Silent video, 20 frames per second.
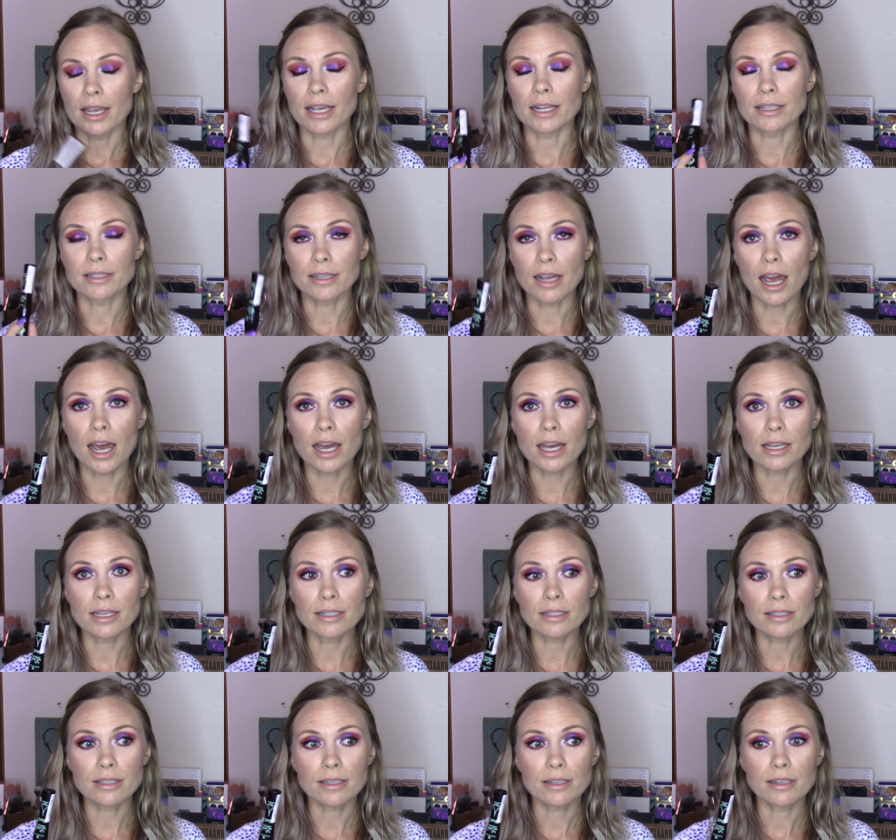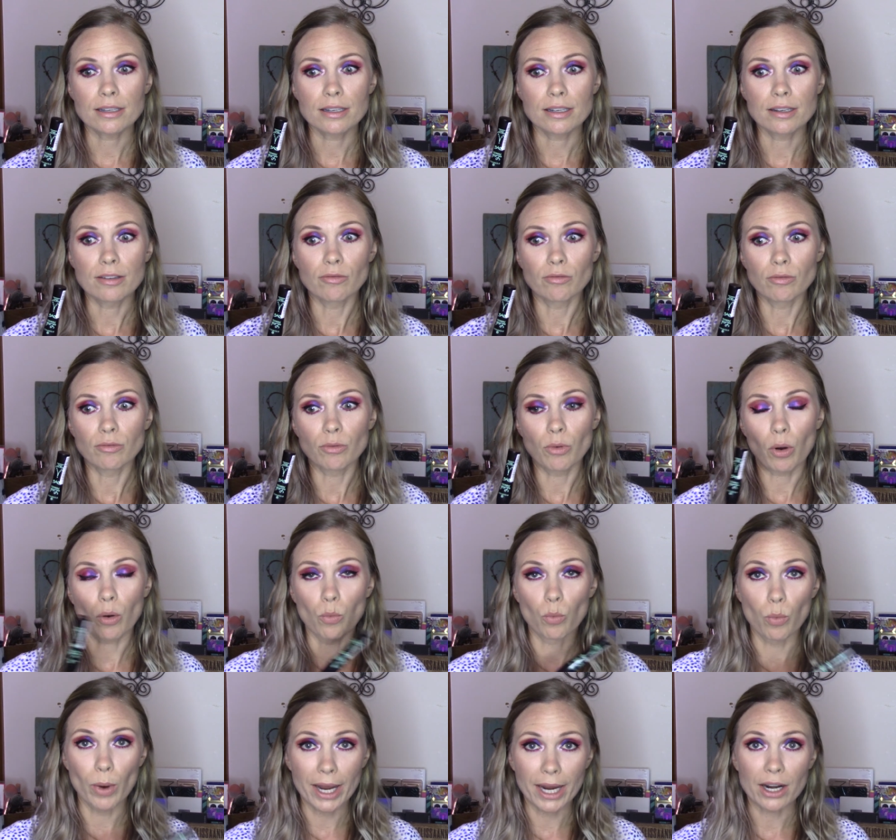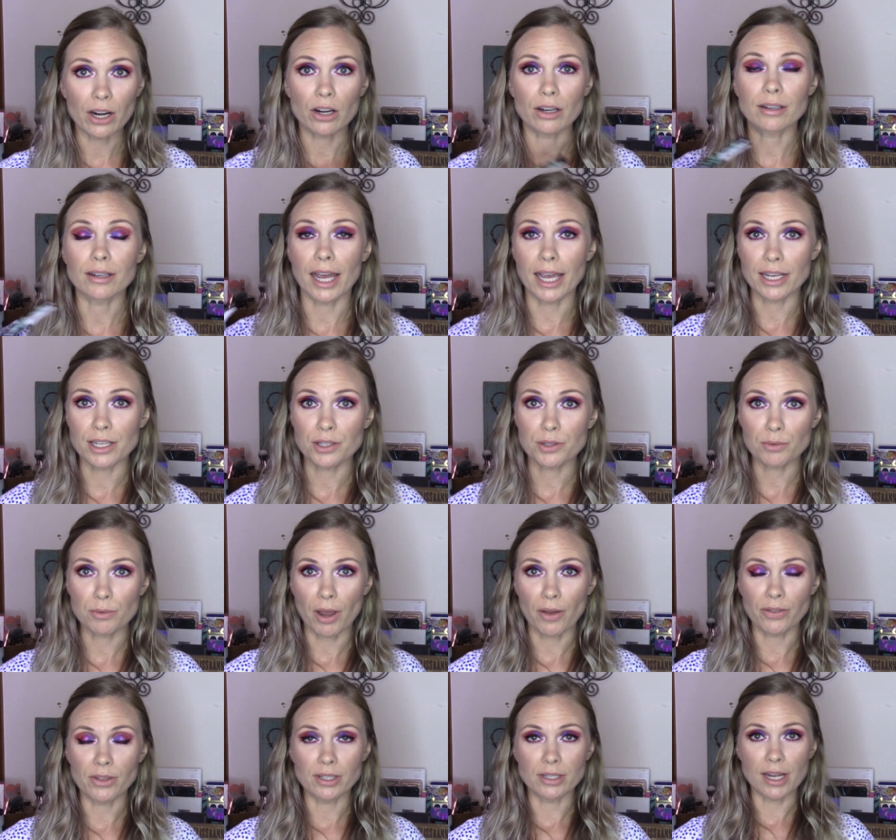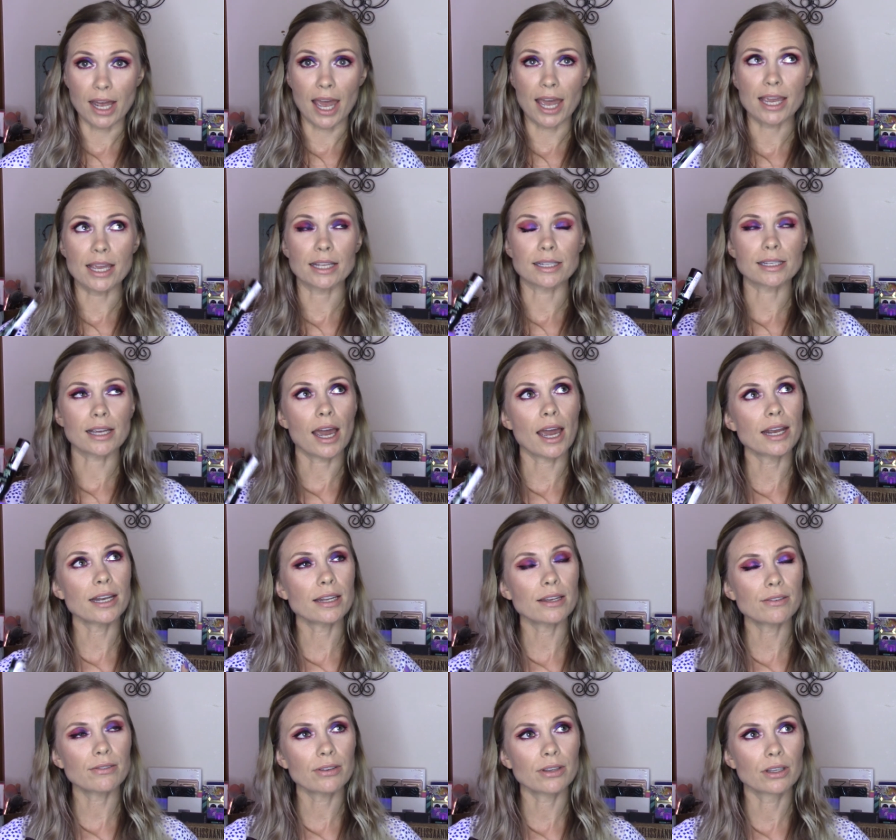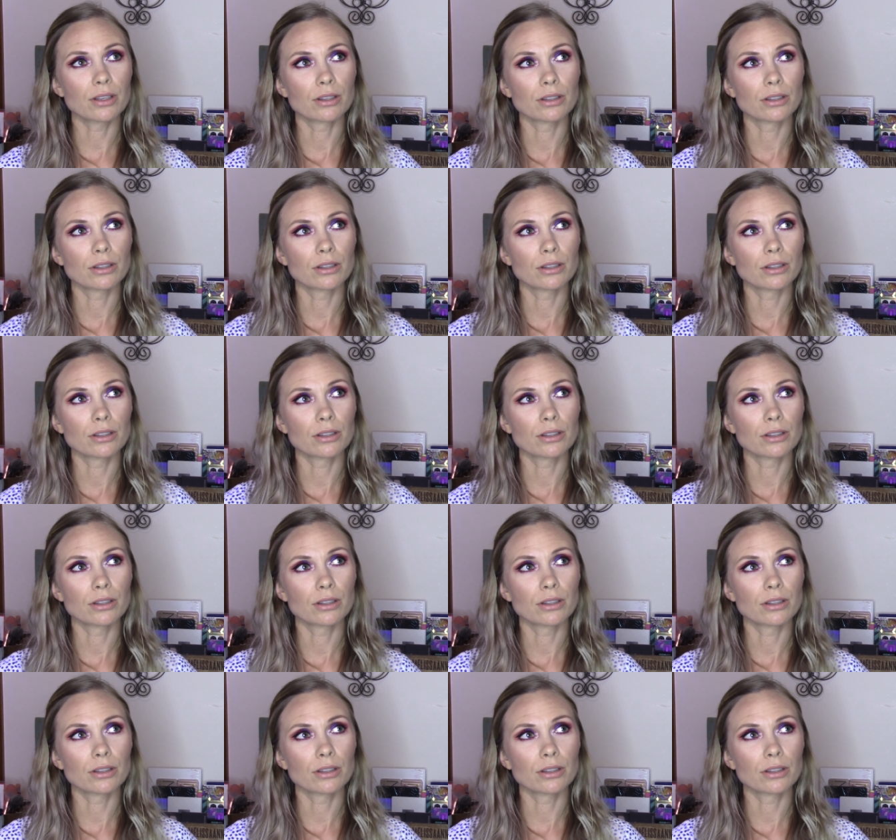it does wear nice throughout the day. It's kind of,